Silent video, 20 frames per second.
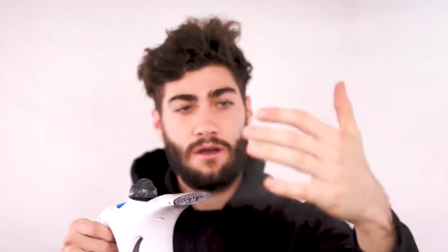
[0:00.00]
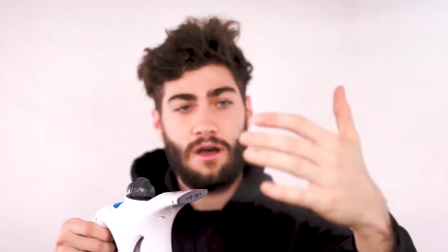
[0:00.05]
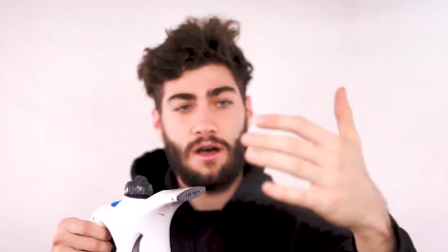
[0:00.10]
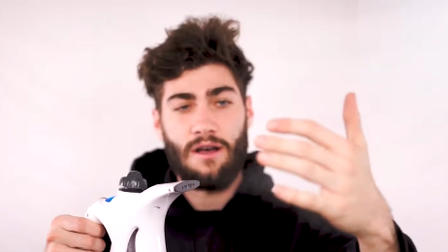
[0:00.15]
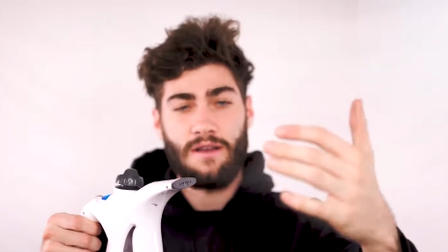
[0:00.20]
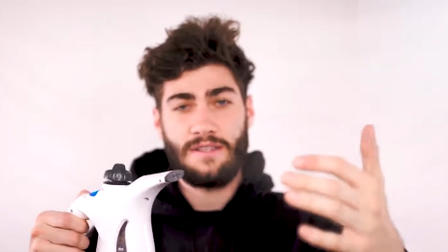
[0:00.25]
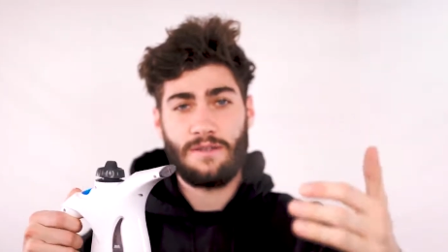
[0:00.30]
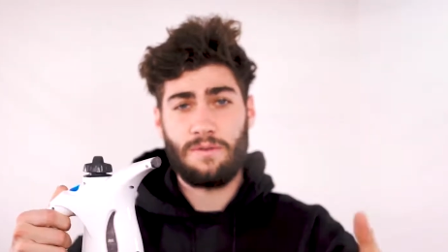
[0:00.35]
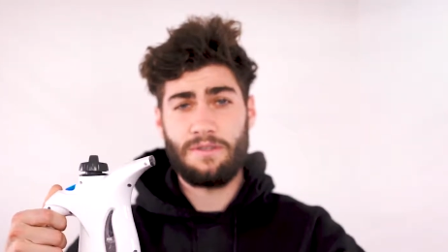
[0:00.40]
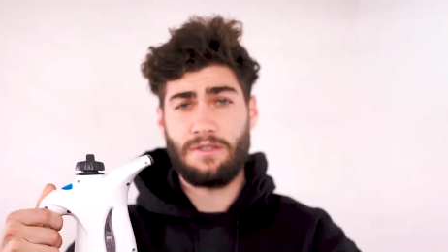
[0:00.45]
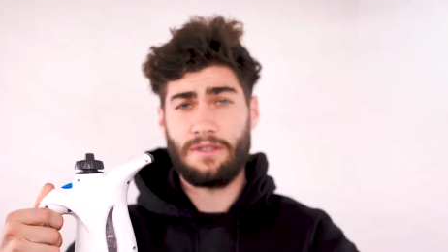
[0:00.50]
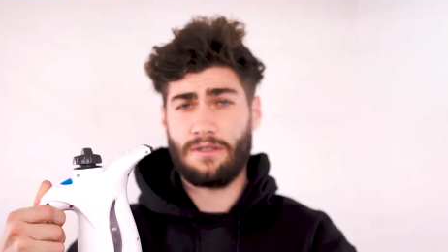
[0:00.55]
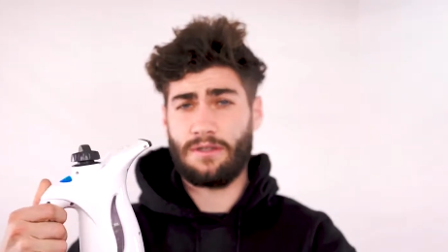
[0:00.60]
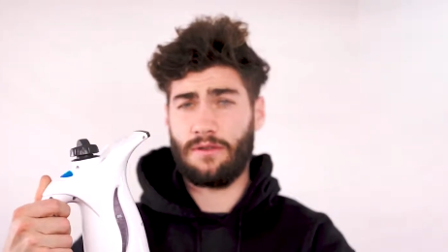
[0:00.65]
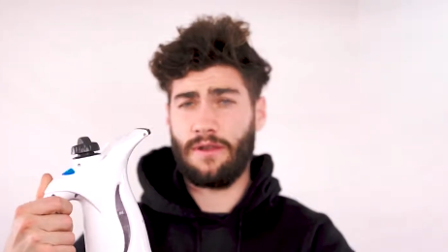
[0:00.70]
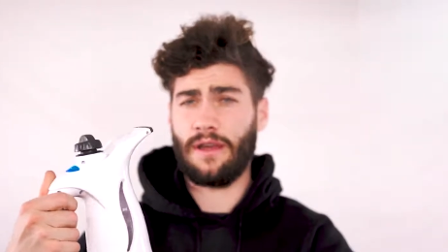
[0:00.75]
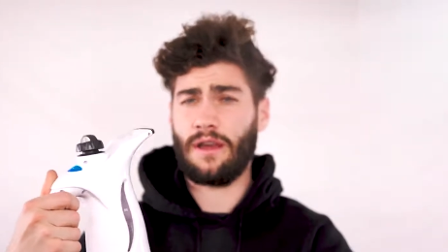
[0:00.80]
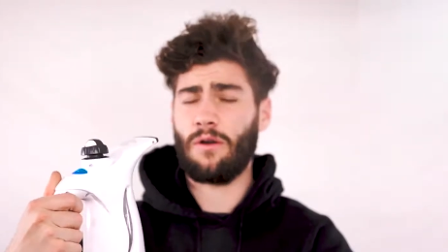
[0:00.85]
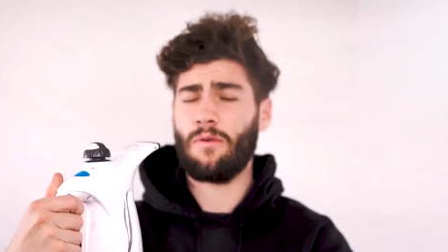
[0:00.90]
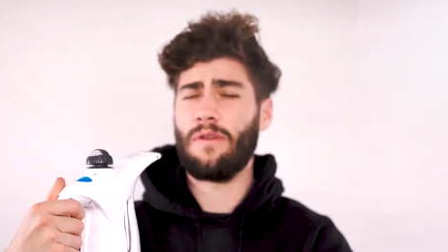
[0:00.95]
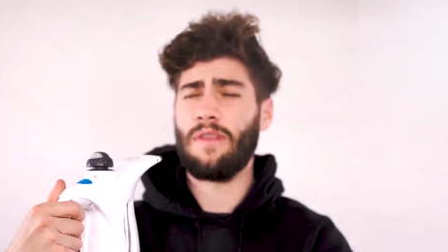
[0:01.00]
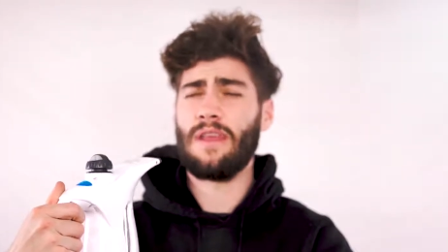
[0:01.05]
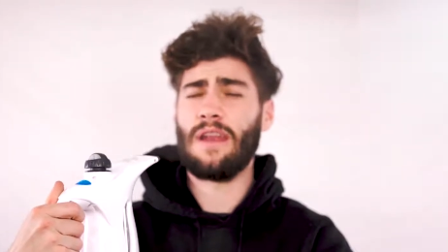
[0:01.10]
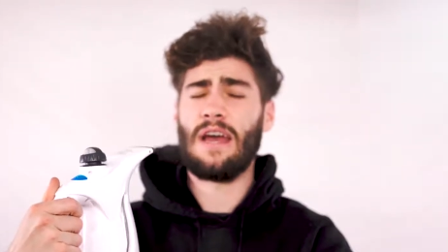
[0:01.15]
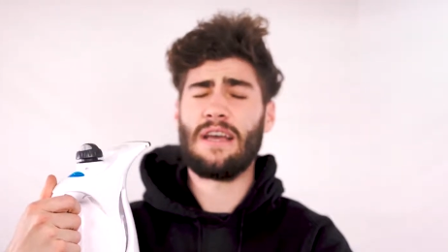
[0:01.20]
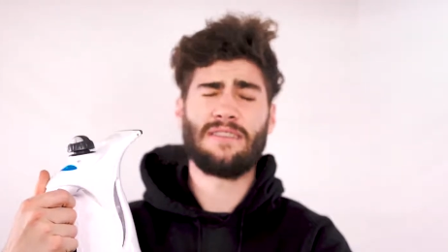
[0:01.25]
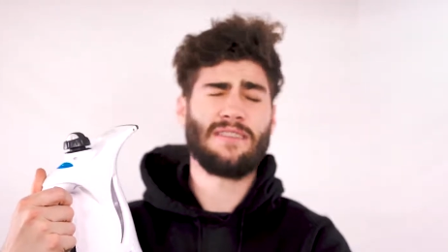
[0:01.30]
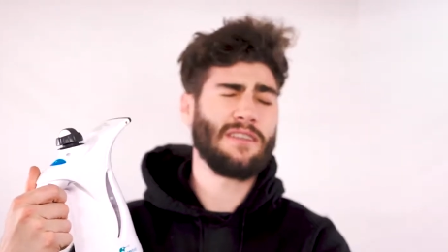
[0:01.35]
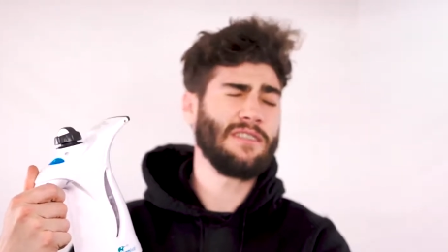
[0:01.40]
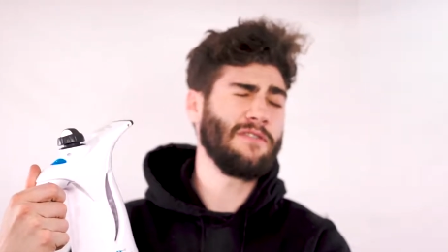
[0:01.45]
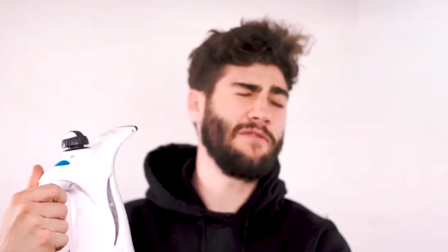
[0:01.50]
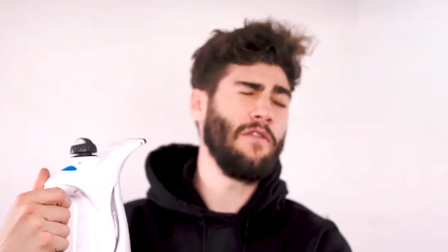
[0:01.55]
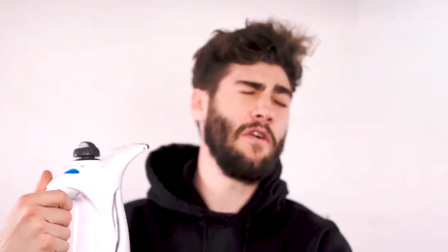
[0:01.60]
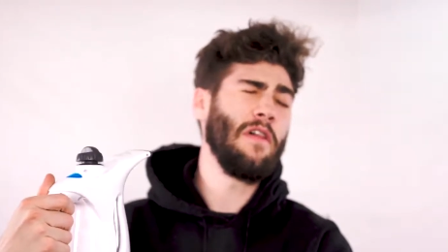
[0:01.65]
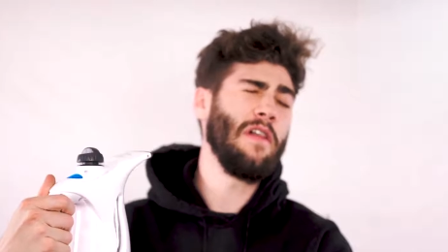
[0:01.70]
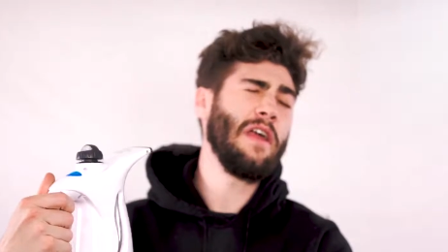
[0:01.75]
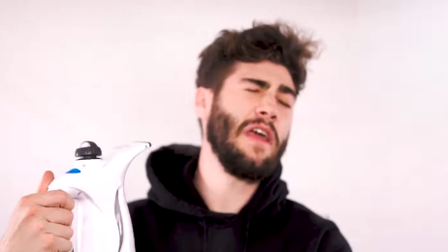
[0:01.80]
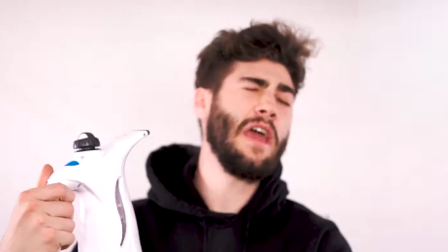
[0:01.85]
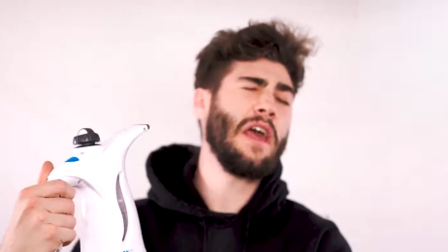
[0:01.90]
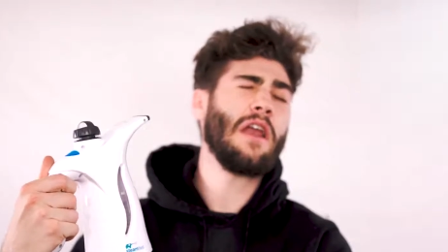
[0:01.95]
Also, it's just like a really nice
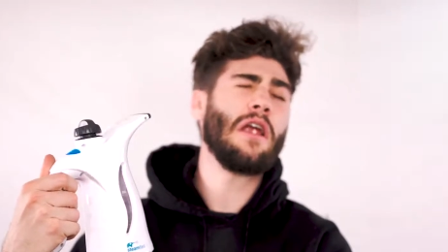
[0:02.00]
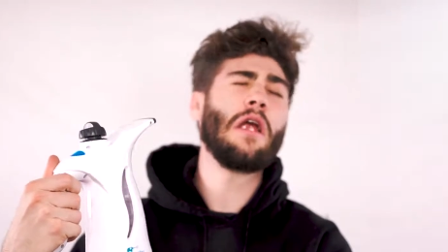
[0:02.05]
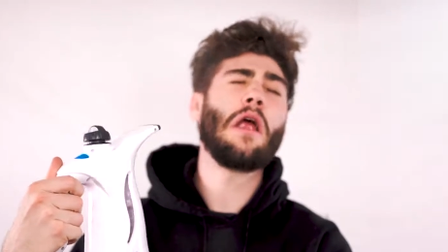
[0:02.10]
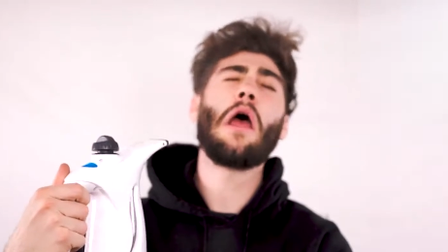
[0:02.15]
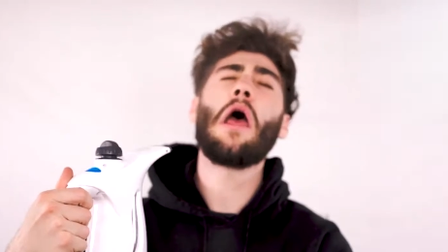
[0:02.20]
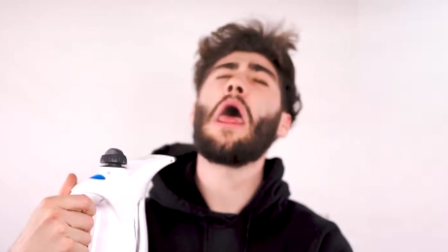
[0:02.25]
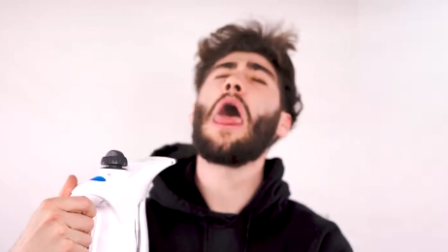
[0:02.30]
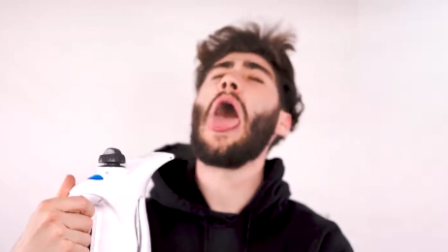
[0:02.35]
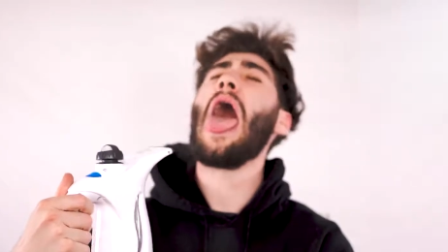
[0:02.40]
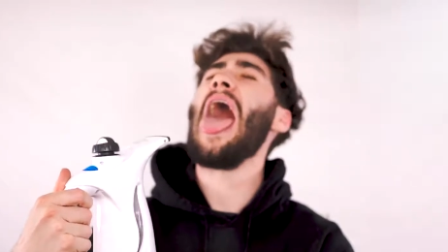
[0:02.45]
exfoliator.